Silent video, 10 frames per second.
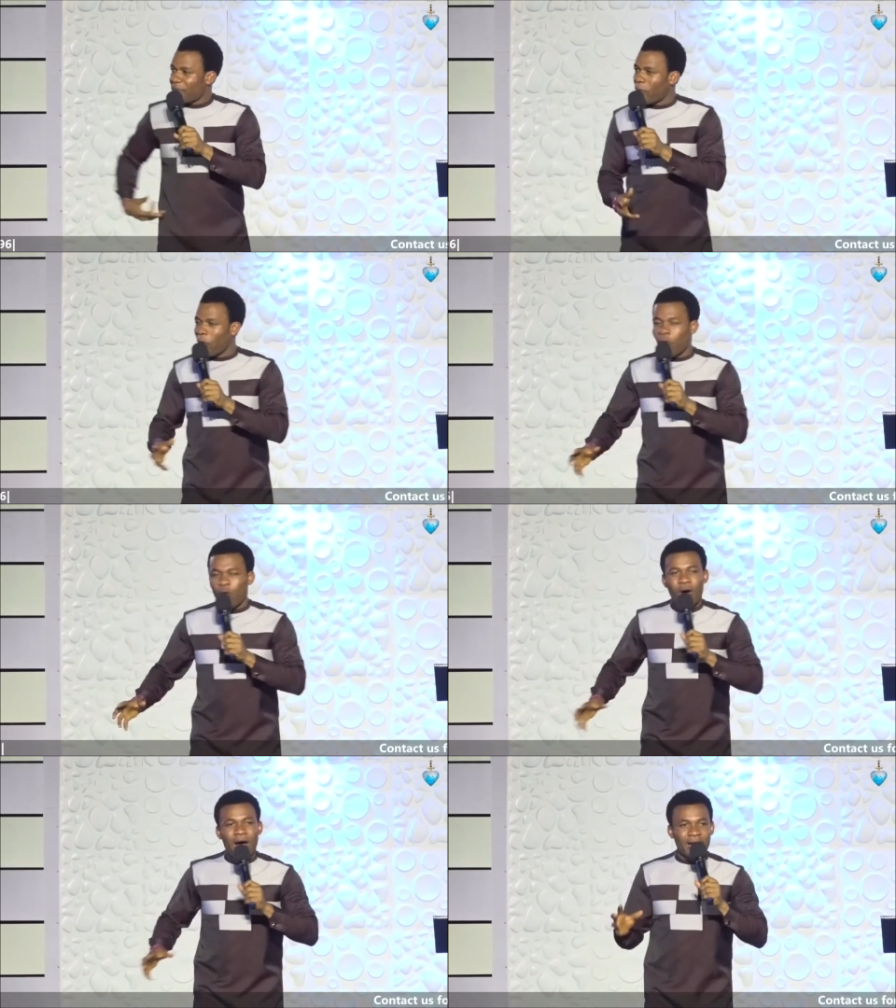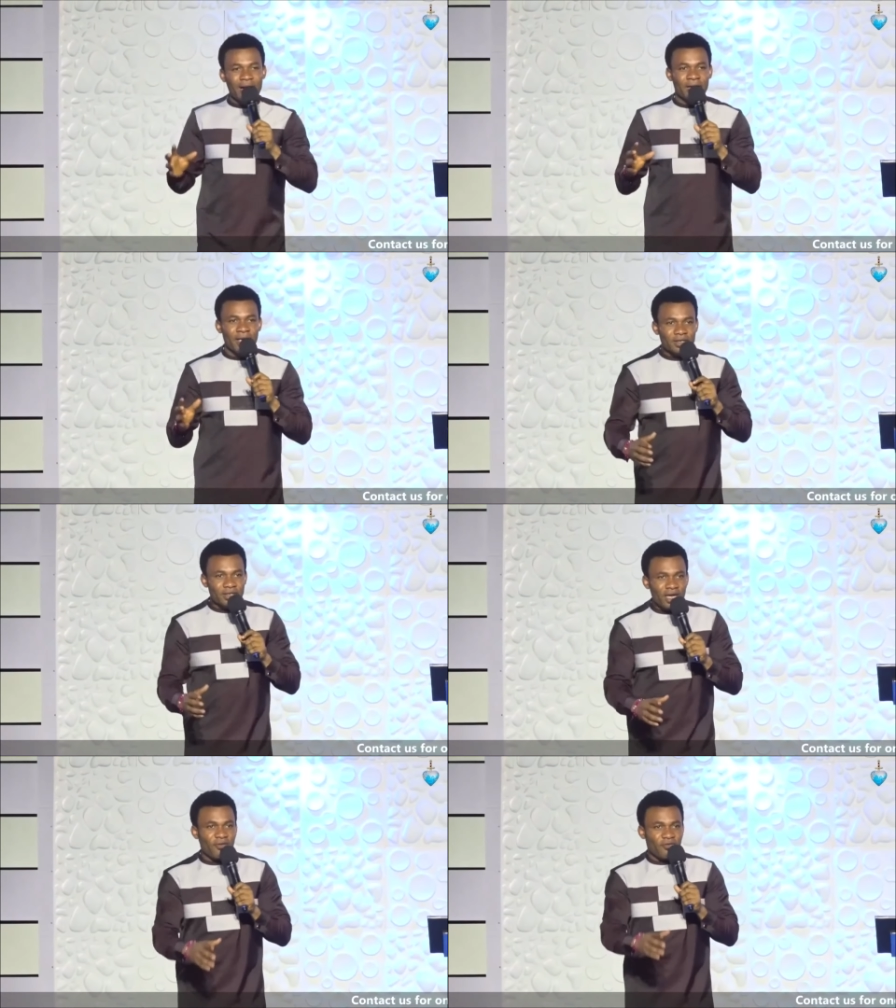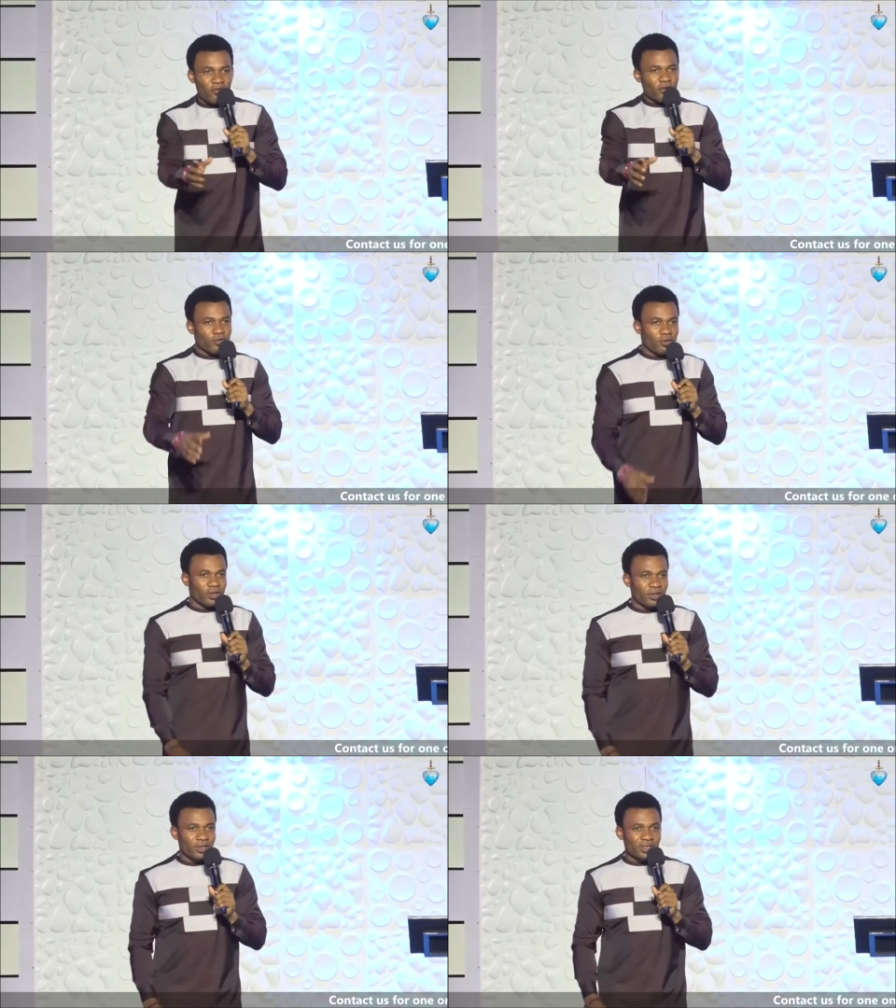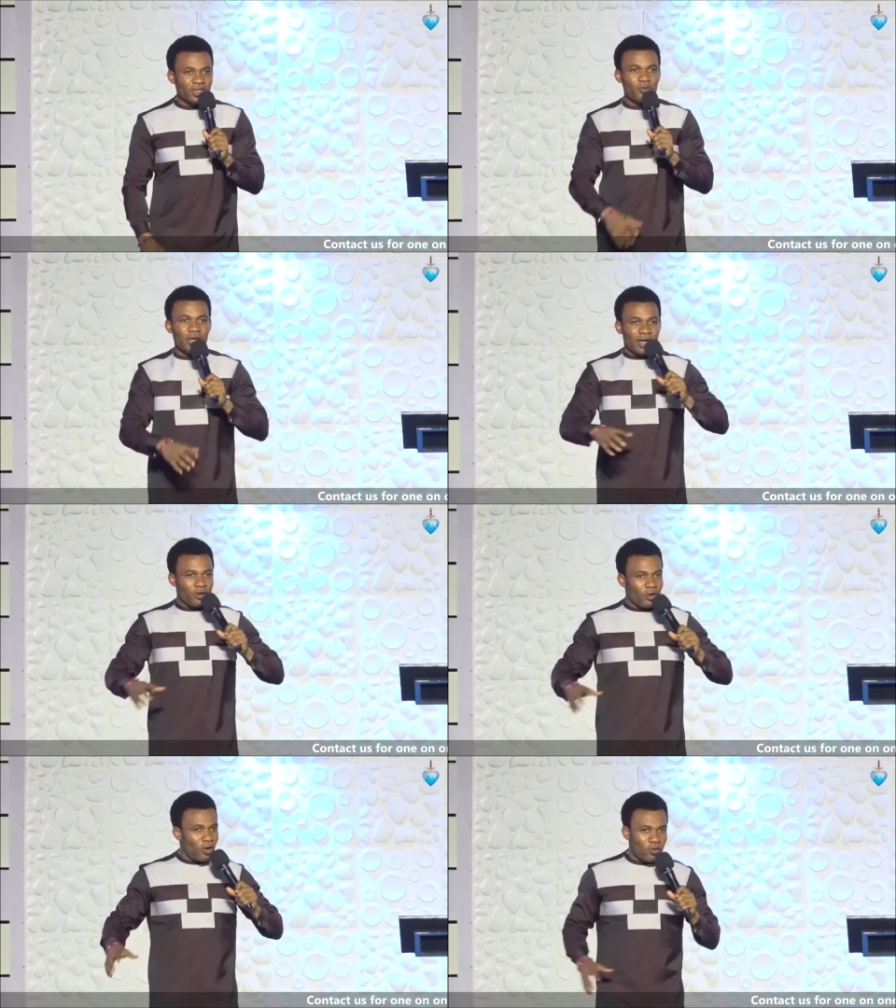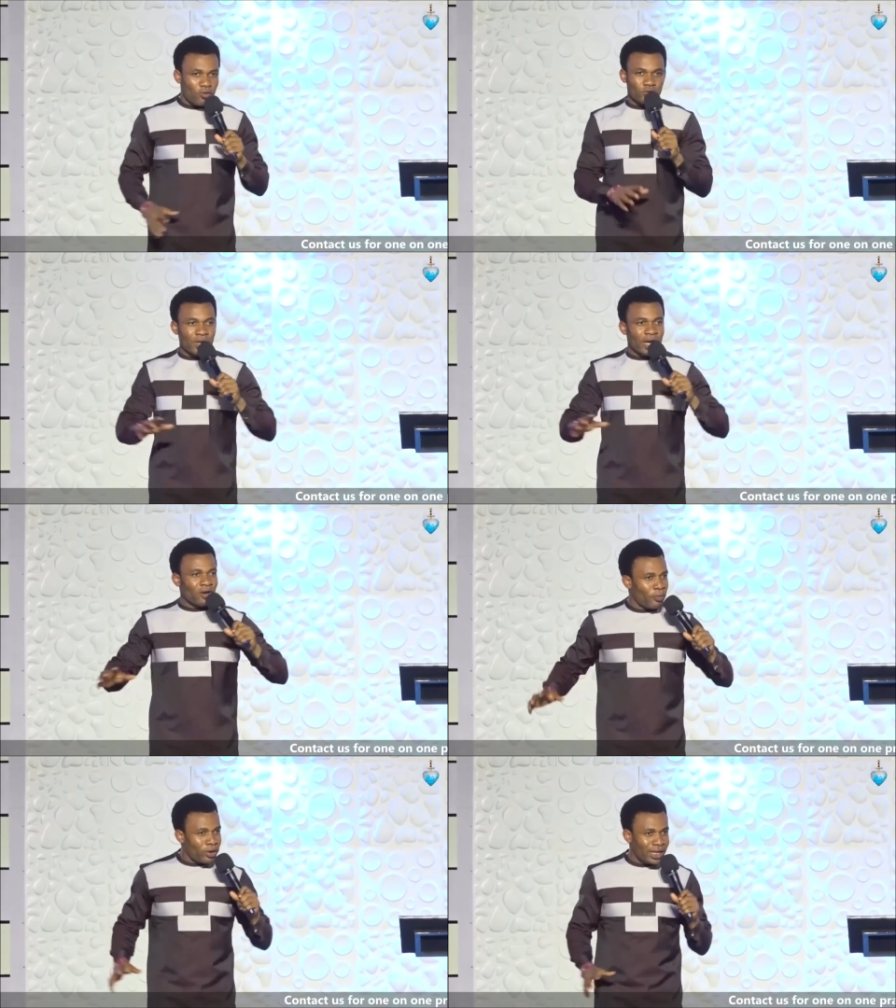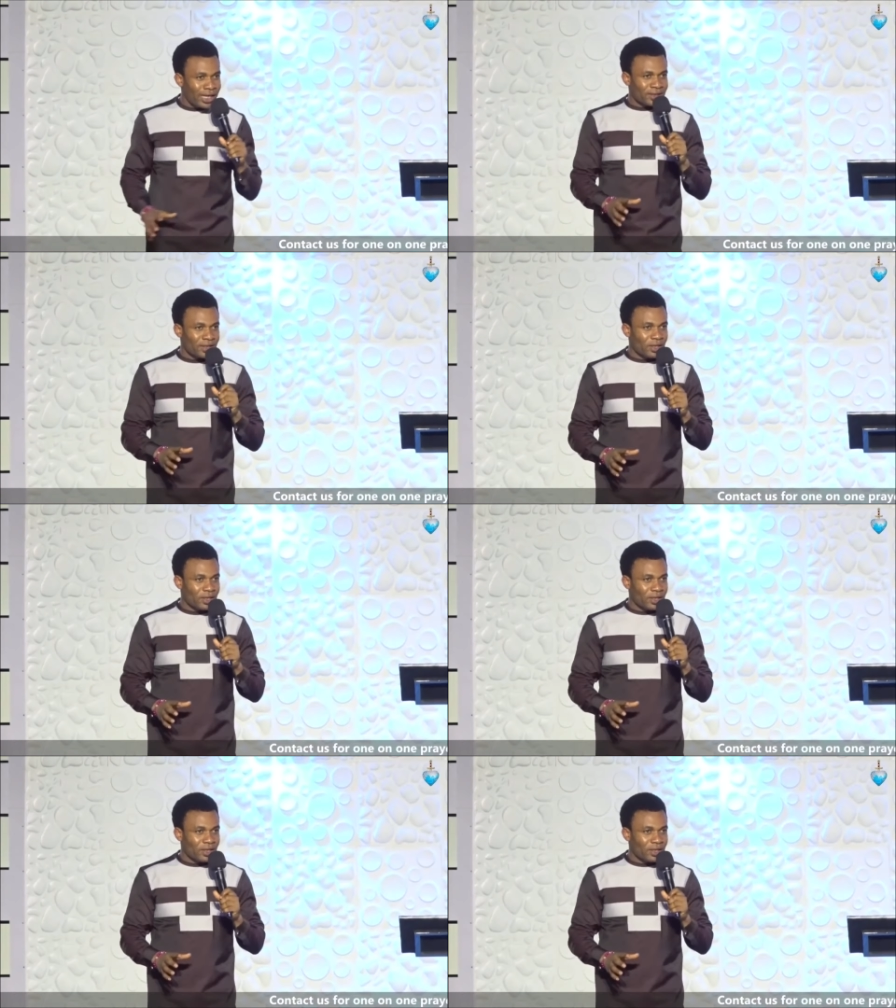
who are there for you. They say, we are your uncles, we are your brothers.